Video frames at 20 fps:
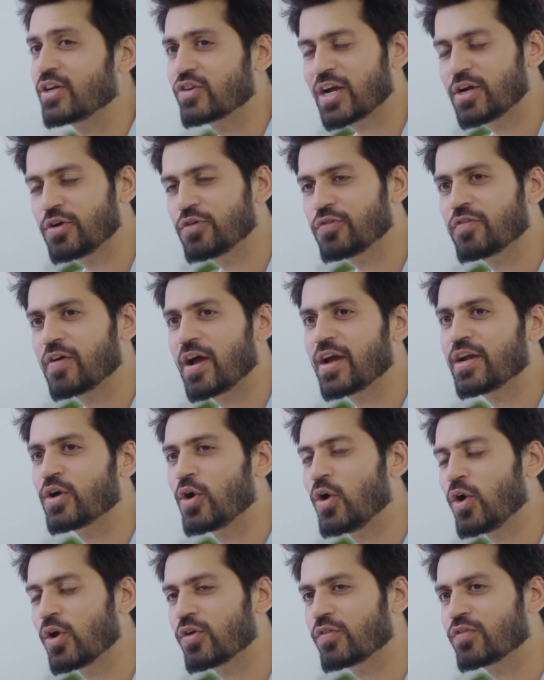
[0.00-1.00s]
I try to find
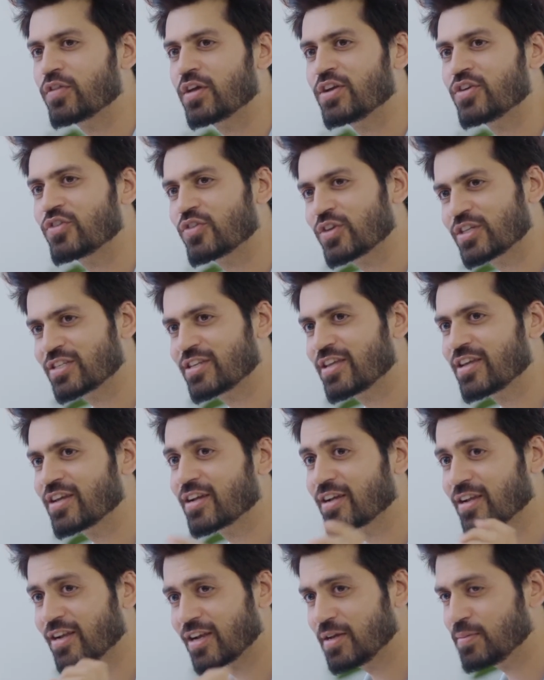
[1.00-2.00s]
all of the
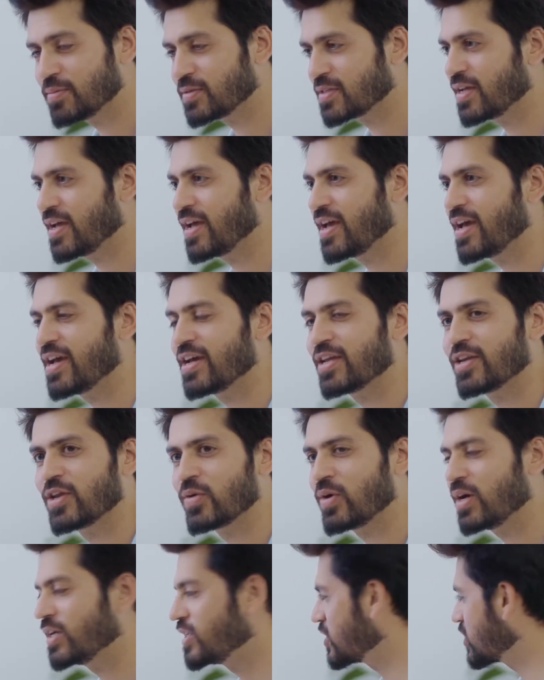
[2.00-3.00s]
interesting clips, and I